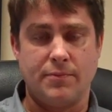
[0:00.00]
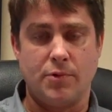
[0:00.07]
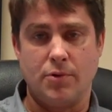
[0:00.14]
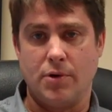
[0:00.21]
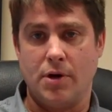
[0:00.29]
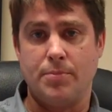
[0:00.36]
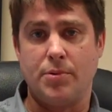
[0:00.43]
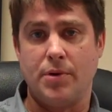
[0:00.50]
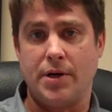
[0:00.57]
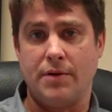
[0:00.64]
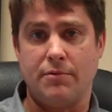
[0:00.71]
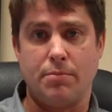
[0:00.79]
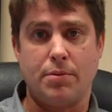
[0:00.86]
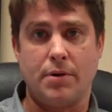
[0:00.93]
or
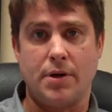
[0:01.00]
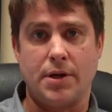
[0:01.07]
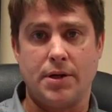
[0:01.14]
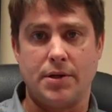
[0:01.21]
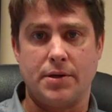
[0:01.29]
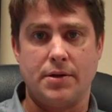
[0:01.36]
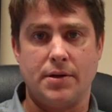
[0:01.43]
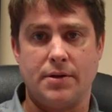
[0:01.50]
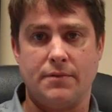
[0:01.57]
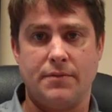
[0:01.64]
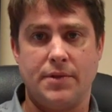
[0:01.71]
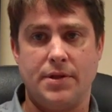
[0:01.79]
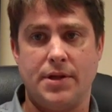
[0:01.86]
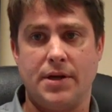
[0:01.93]
upgrade of a product
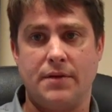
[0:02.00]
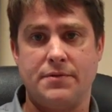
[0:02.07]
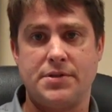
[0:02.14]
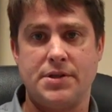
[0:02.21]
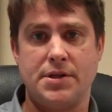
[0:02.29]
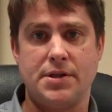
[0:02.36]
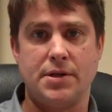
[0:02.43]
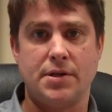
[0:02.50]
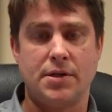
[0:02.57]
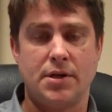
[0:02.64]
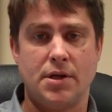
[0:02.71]
that I've seen,